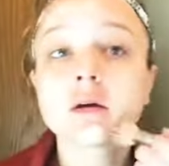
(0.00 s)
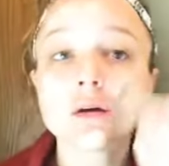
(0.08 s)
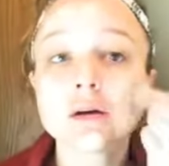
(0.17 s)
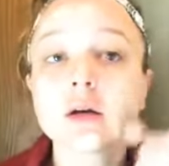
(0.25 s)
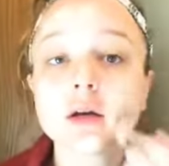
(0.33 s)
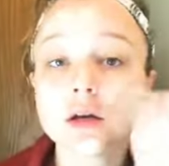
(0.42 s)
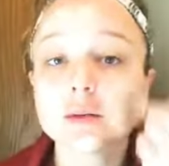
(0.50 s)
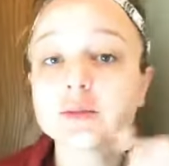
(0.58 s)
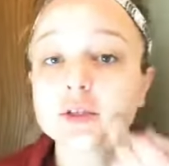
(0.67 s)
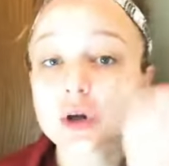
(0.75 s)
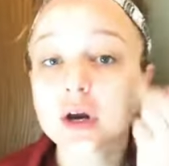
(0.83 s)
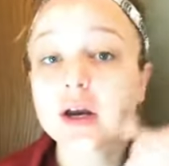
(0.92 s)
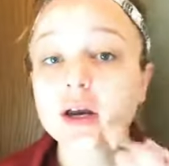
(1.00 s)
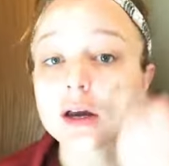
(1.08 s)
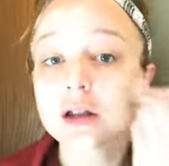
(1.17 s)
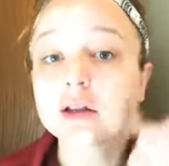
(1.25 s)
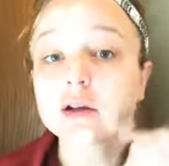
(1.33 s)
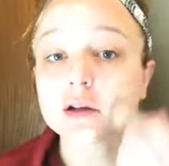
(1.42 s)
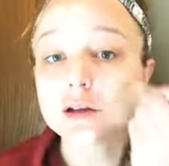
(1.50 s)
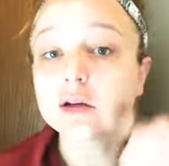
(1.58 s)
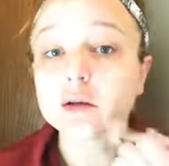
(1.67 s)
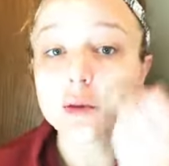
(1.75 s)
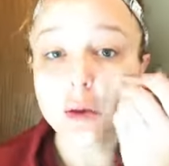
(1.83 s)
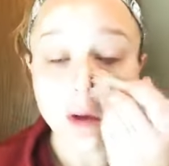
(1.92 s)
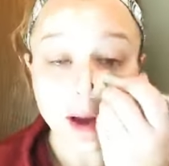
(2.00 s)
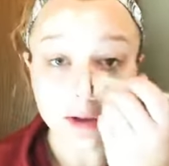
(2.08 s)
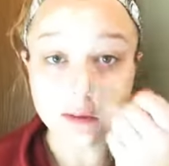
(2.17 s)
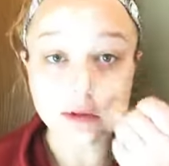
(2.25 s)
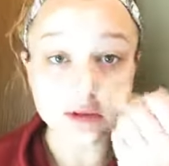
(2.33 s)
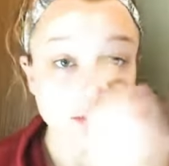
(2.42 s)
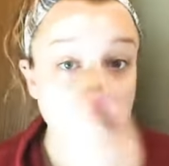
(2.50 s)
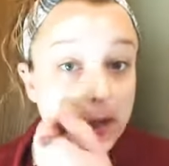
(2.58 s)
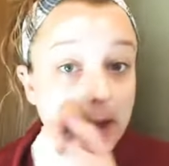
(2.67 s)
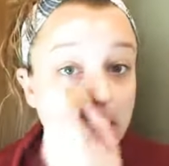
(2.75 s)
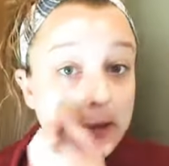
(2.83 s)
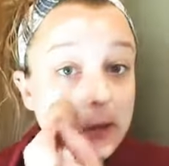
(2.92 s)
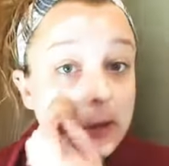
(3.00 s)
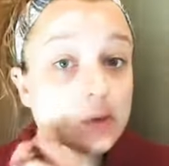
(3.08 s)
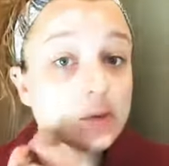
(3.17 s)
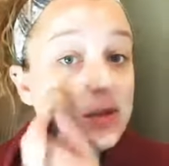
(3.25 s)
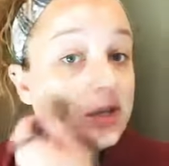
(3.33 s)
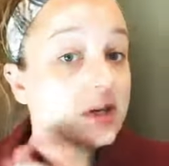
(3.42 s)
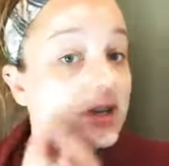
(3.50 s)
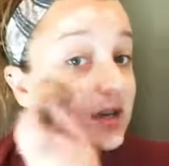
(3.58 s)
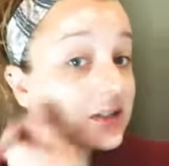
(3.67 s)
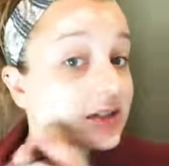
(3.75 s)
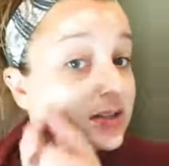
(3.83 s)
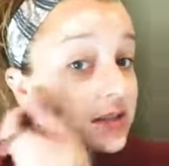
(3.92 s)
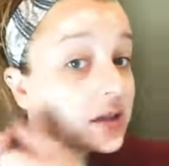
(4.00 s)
And I'm sorry, I gotta look a little bit actually behind you because